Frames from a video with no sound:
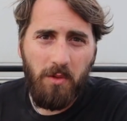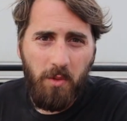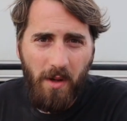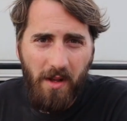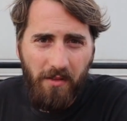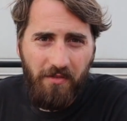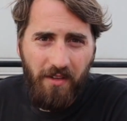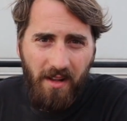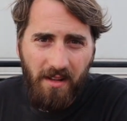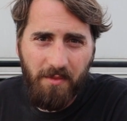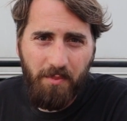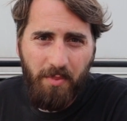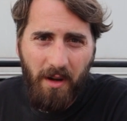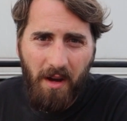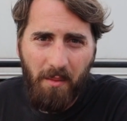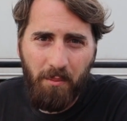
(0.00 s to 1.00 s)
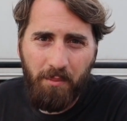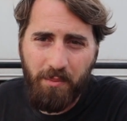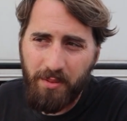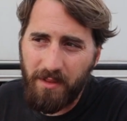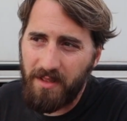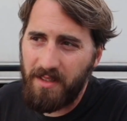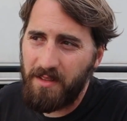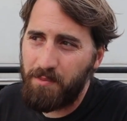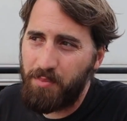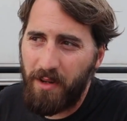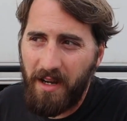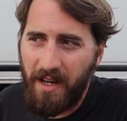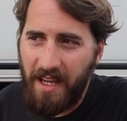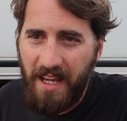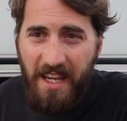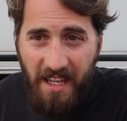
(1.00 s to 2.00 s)
12 volt pump,
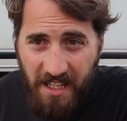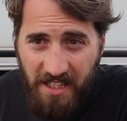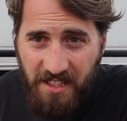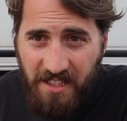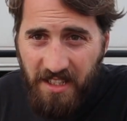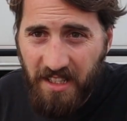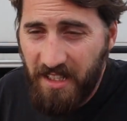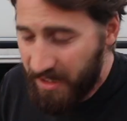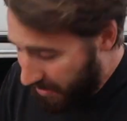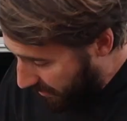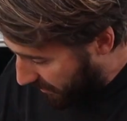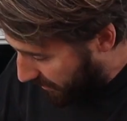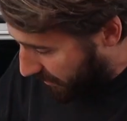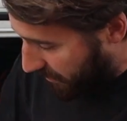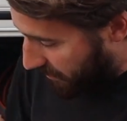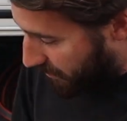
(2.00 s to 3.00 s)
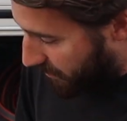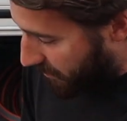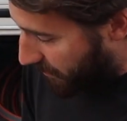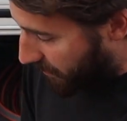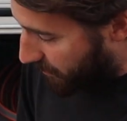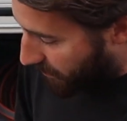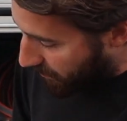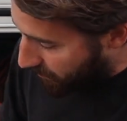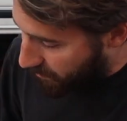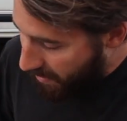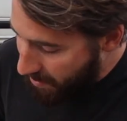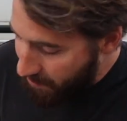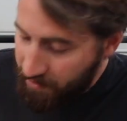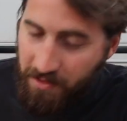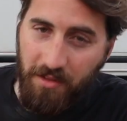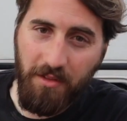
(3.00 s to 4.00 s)
pretty easy. You don't
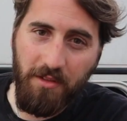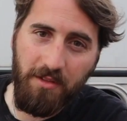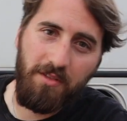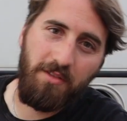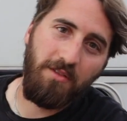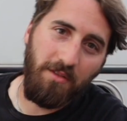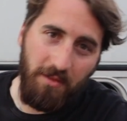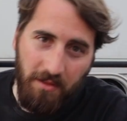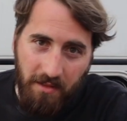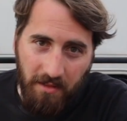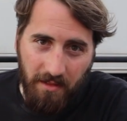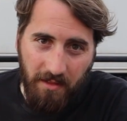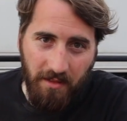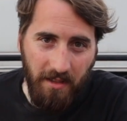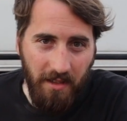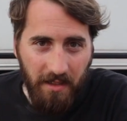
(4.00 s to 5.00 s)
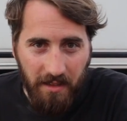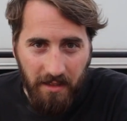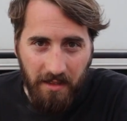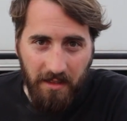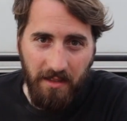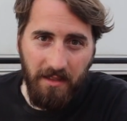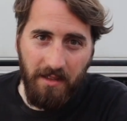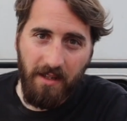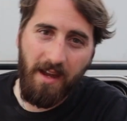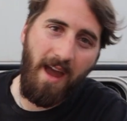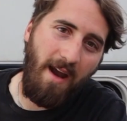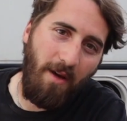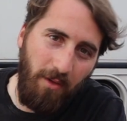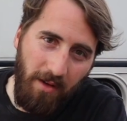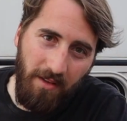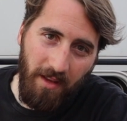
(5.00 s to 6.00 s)
have to
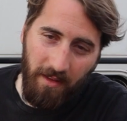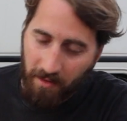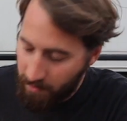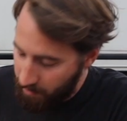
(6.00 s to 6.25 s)
carry that